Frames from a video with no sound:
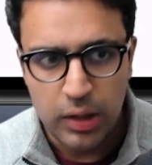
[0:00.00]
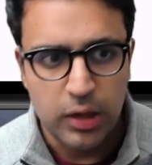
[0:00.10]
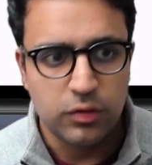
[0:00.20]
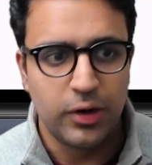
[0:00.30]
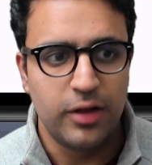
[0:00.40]

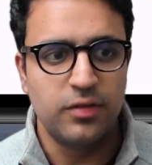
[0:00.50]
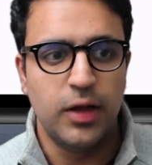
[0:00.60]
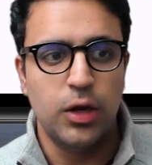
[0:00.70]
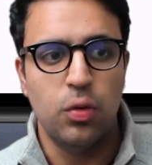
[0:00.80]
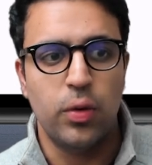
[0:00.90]
So let's
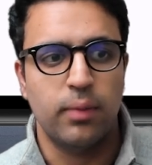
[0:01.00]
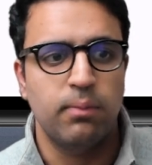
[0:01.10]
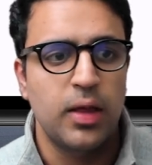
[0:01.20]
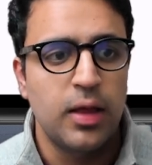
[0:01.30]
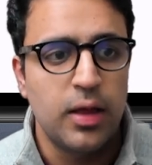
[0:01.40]
get going.
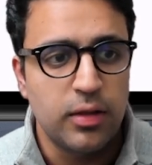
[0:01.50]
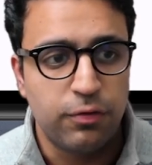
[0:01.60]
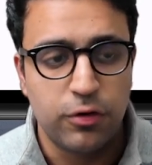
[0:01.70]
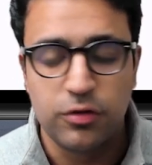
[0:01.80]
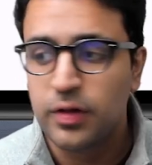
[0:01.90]
The
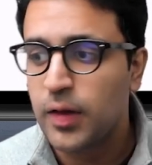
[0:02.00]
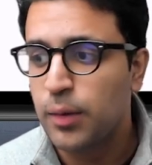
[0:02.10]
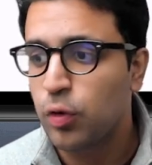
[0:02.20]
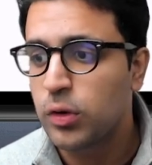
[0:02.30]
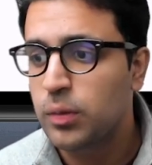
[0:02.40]
first thing that I'm
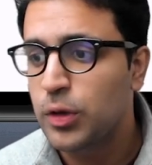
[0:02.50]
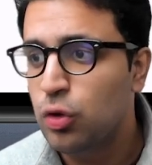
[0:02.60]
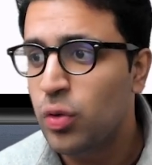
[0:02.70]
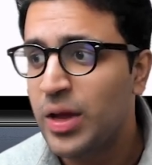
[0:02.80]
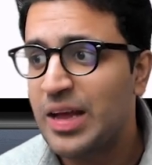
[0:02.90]
going to be
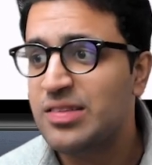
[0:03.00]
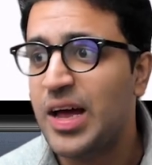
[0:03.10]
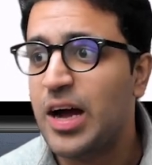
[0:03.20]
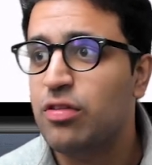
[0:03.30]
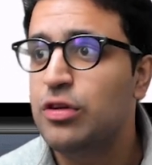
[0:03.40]
doing is
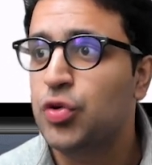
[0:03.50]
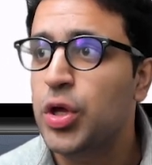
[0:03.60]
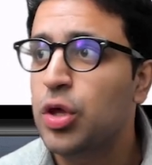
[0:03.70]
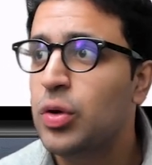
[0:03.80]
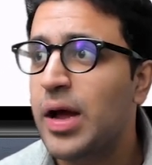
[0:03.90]
actually
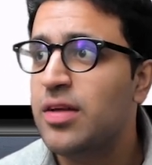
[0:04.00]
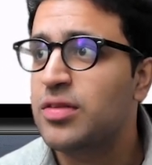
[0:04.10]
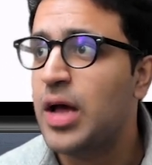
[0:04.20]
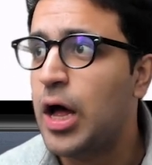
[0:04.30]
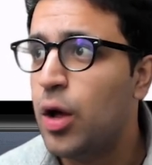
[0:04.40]
showing you guys
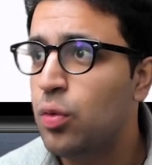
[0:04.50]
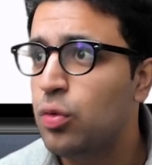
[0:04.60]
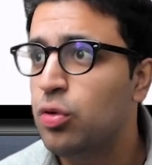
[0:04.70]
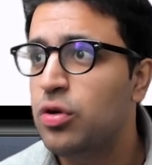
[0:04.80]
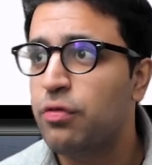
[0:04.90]
how
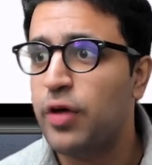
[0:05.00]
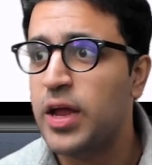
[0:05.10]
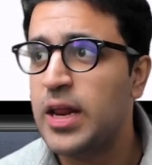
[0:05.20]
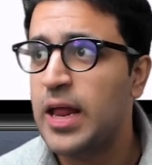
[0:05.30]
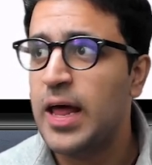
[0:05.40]
do you
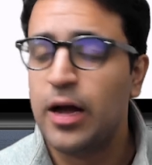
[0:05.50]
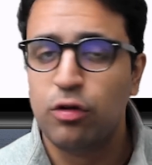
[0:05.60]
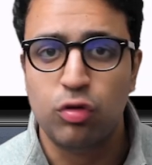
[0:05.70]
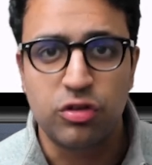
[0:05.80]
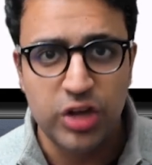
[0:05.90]
define an
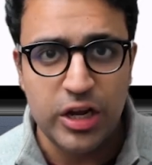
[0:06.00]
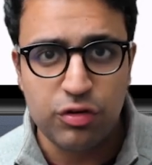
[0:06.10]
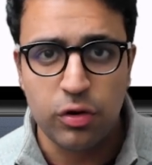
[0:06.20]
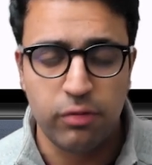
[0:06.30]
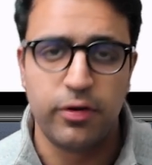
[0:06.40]
actual change
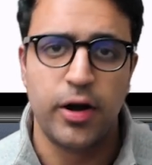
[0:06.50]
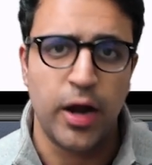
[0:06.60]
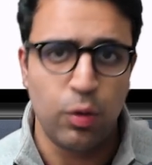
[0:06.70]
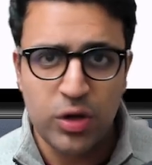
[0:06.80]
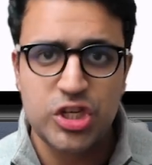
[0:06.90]
notifier
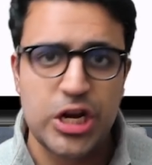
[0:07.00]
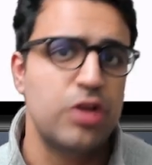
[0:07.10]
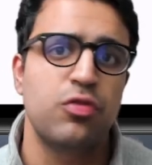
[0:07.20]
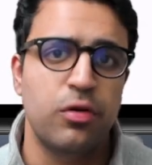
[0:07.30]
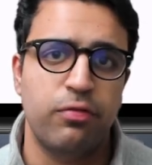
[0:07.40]
and what
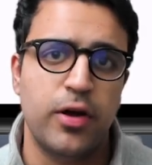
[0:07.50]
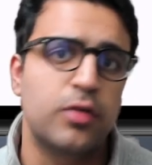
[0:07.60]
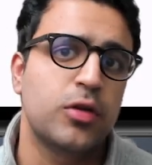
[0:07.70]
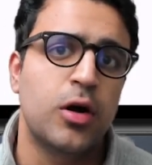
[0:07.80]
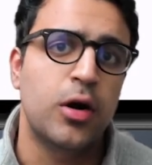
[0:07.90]
change
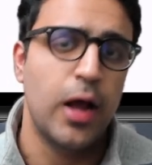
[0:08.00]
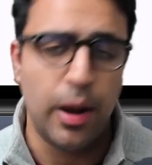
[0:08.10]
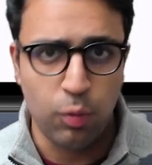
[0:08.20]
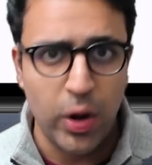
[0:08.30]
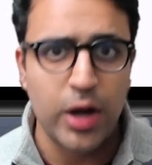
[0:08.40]
notifiers are
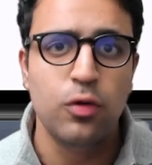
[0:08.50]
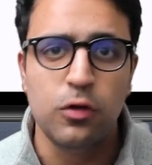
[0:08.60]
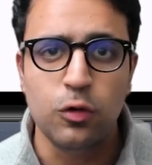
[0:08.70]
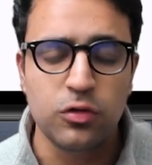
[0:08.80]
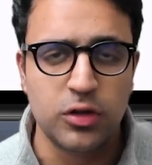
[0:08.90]
and why do we
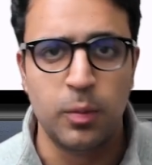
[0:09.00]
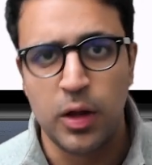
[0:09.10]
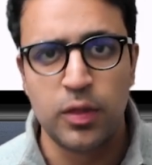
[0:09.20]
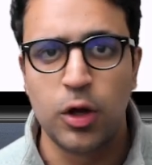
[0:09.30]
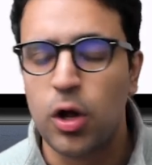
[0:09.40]
use them
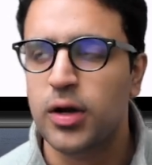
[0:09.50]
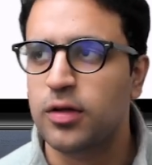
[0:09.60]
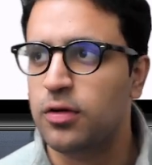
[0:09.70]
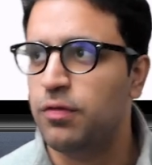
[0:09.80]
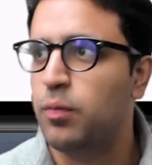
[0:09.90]
in the
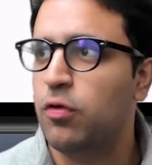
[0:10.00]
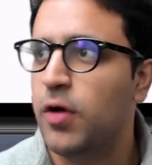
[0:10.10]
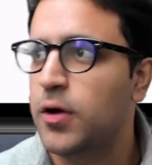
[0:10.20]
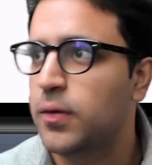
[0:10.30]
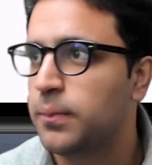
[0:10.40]
context of a
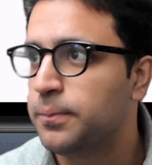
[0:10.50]
provider.